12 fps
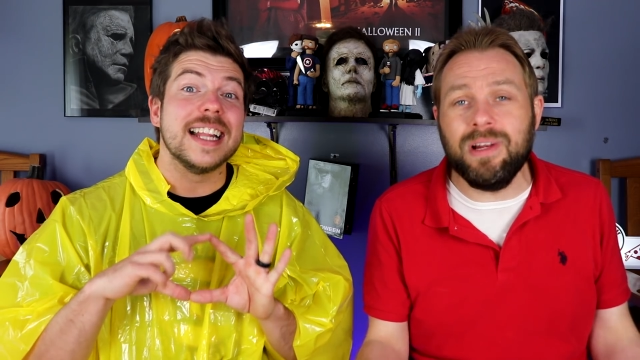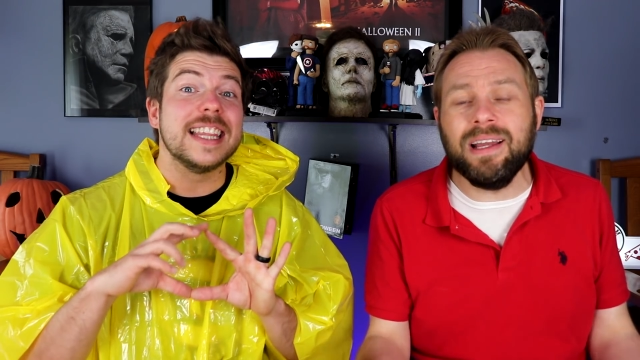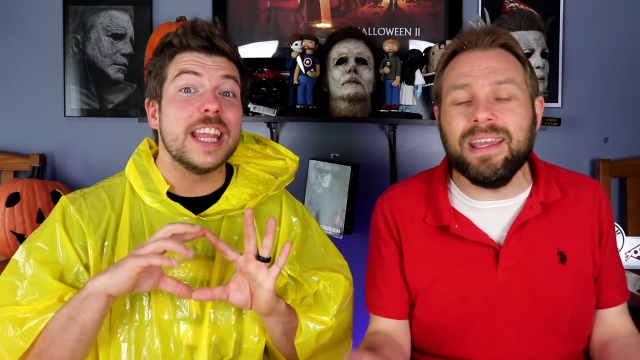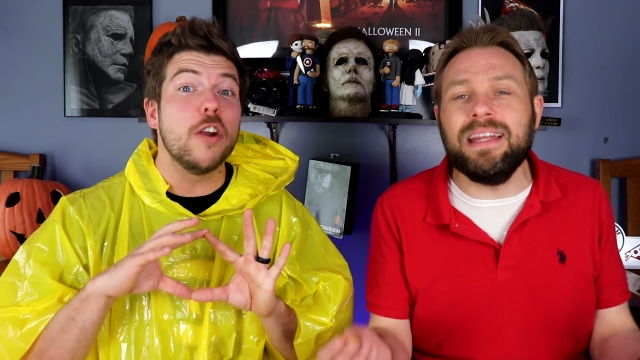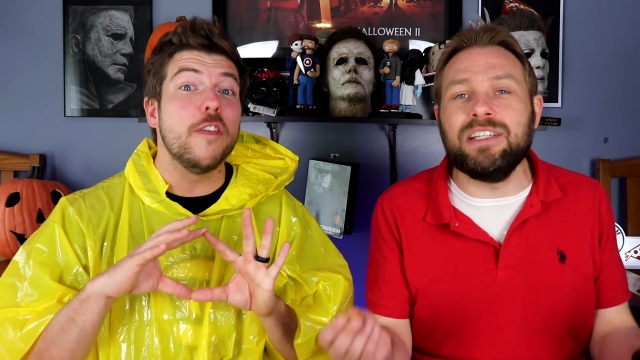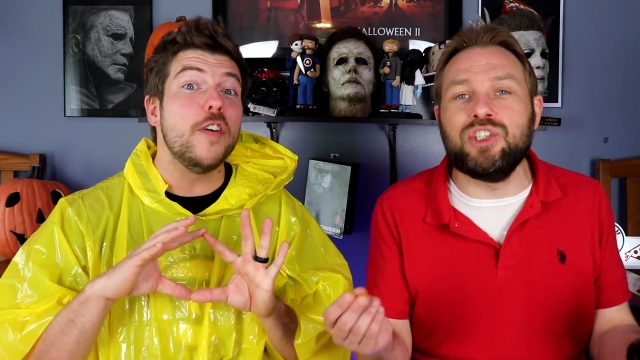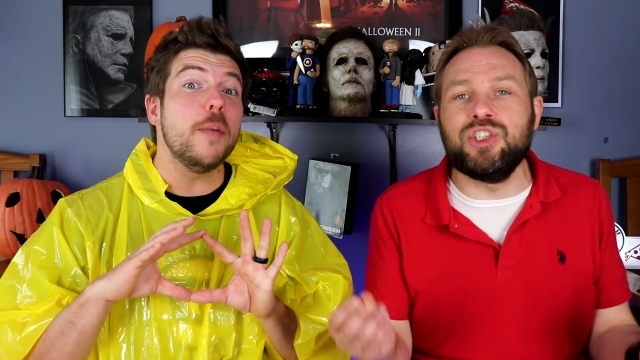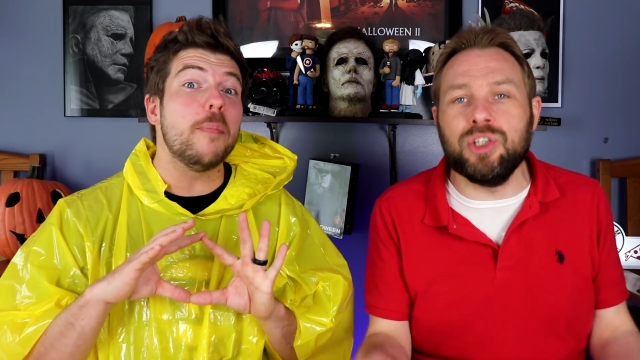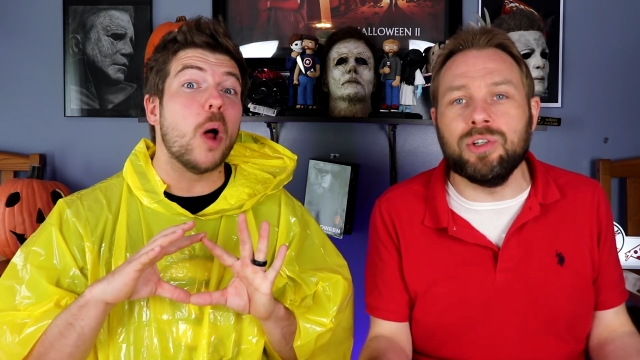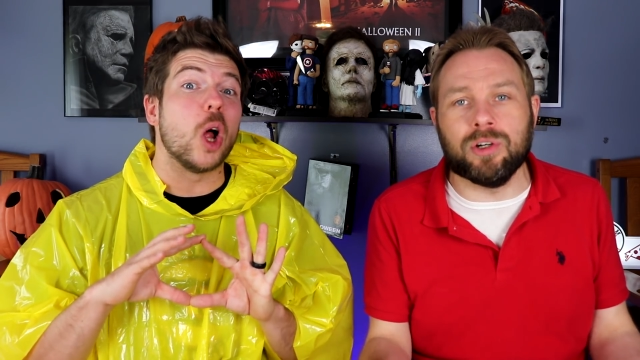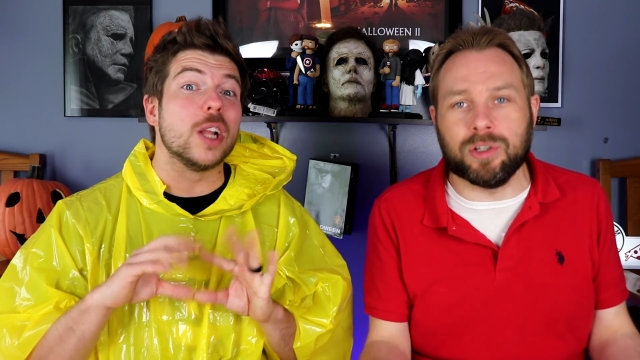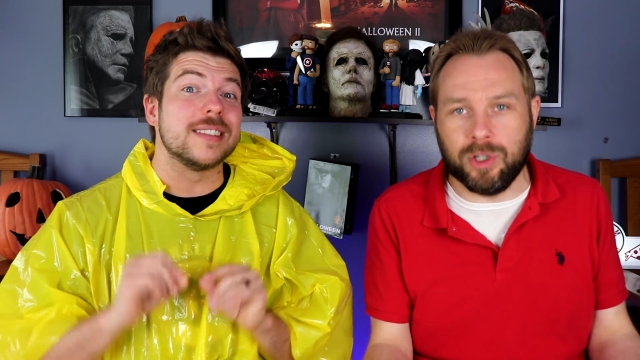Speaker 1: You're not getting
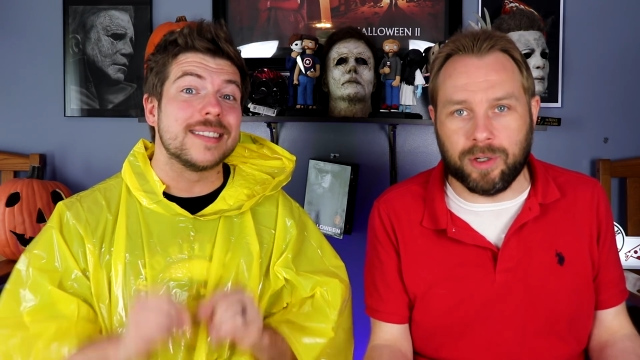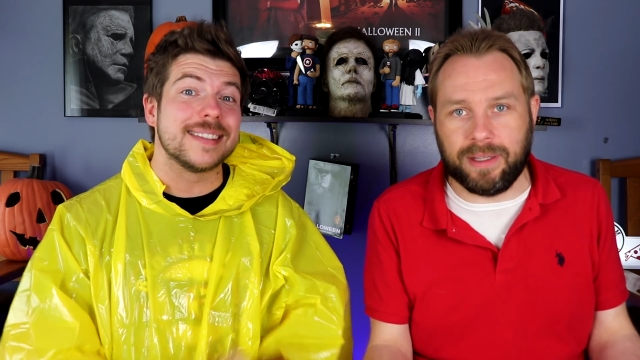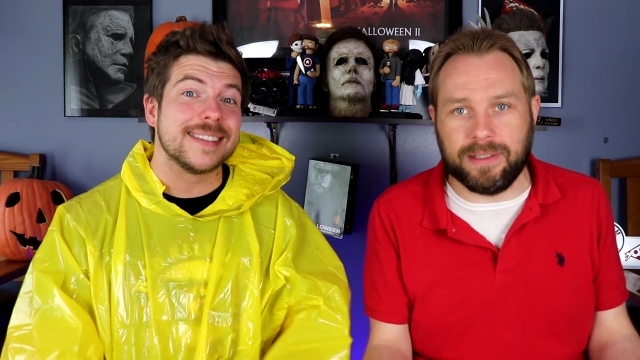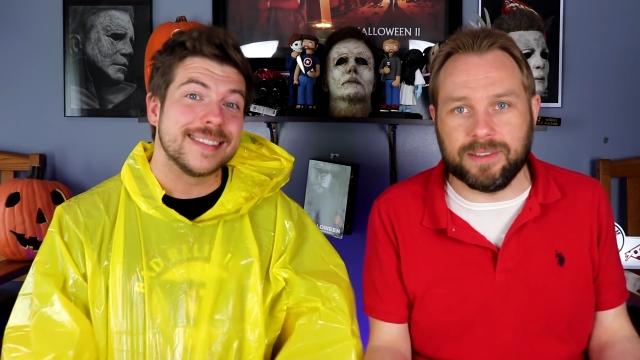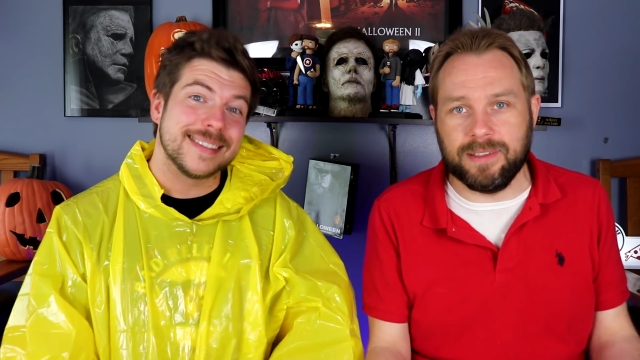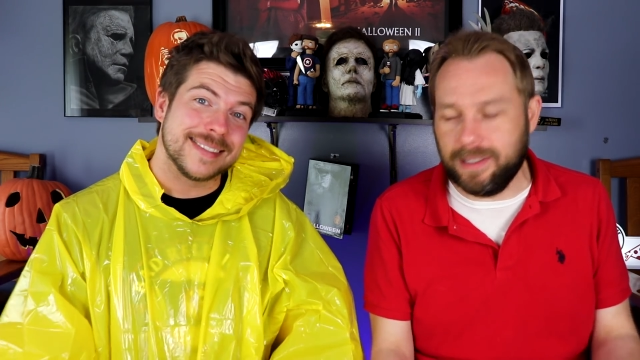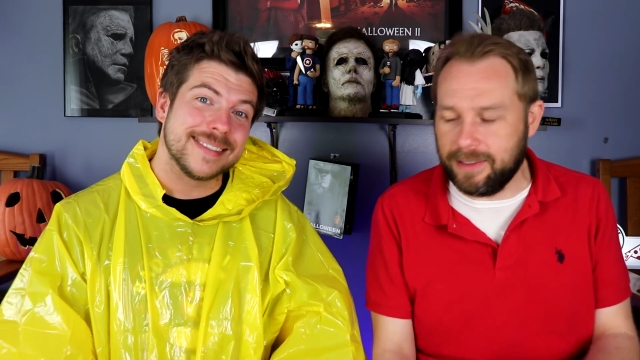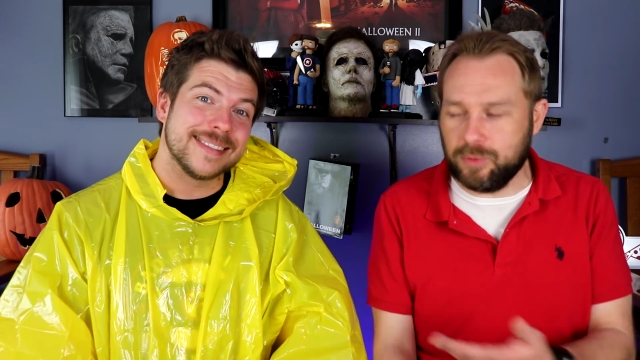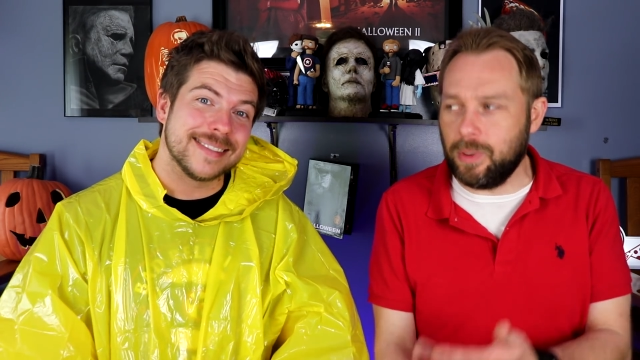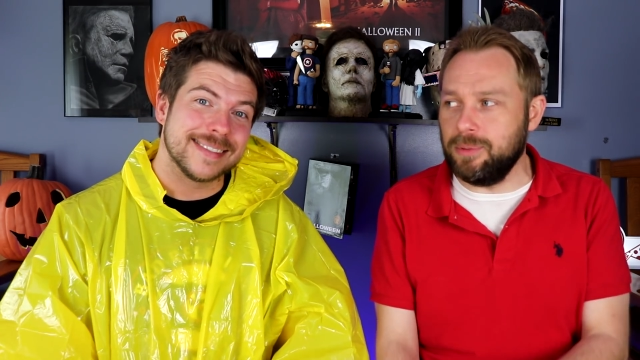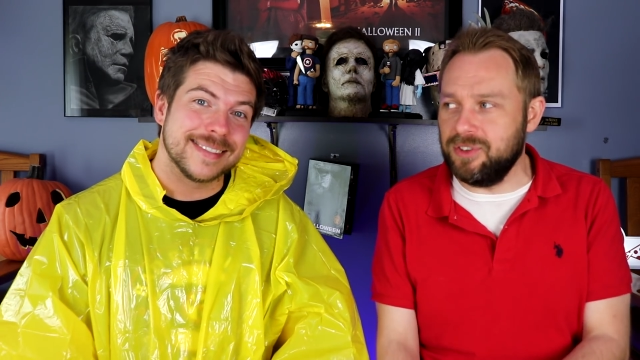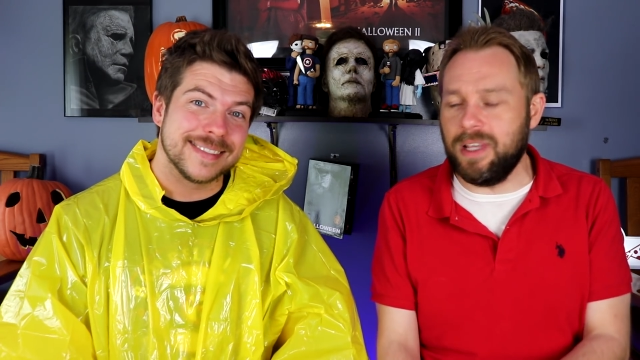sugar cookies. Yeah,
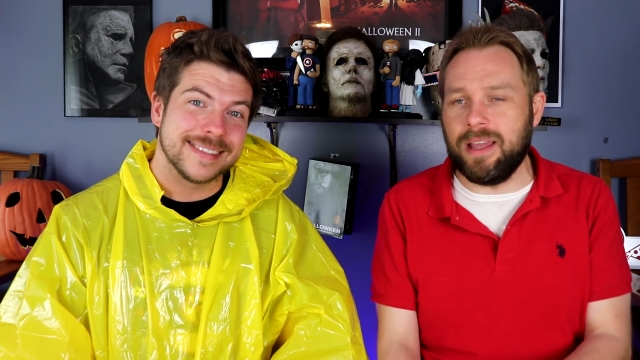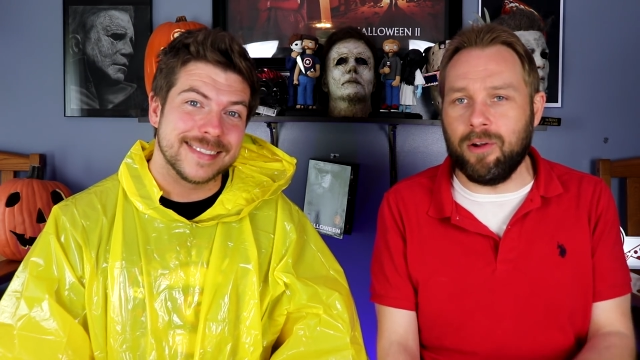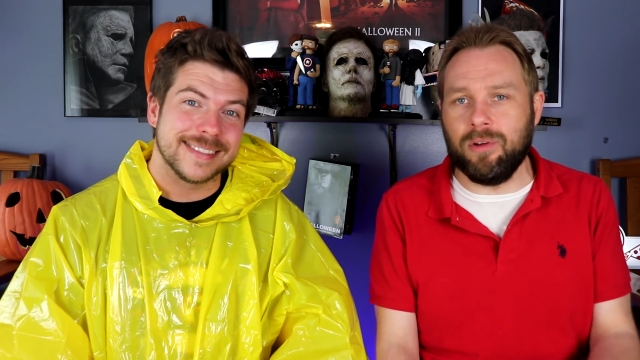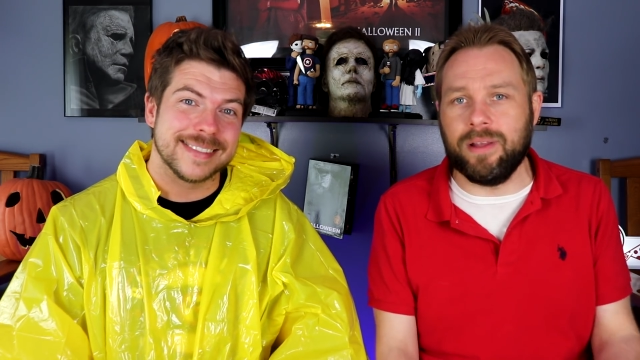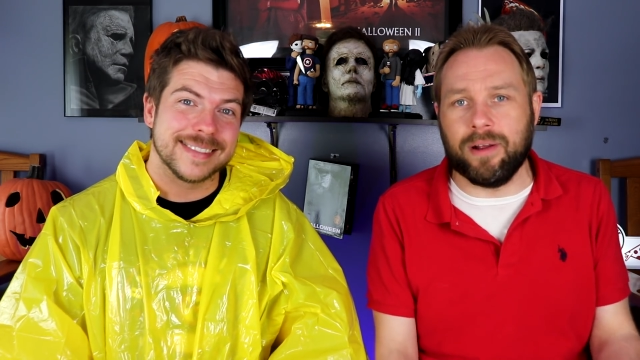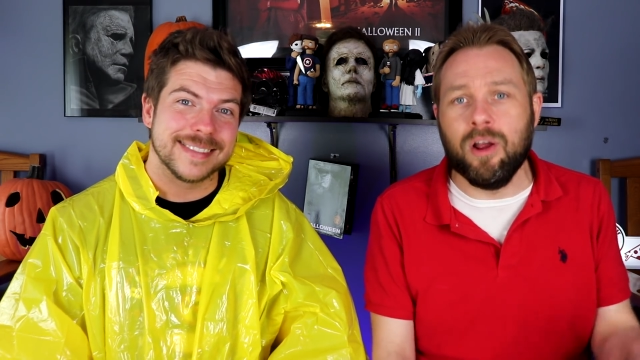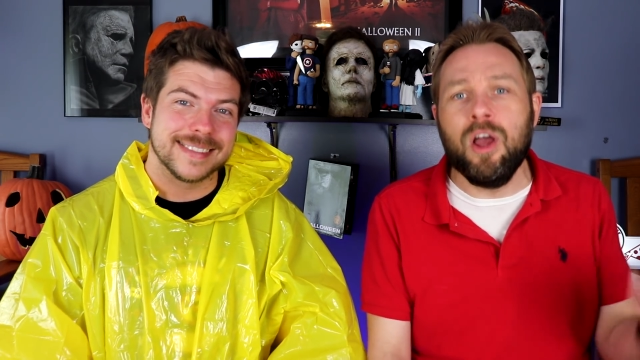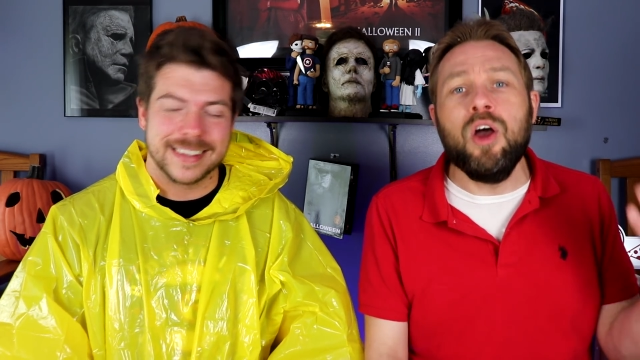I was saying earlier.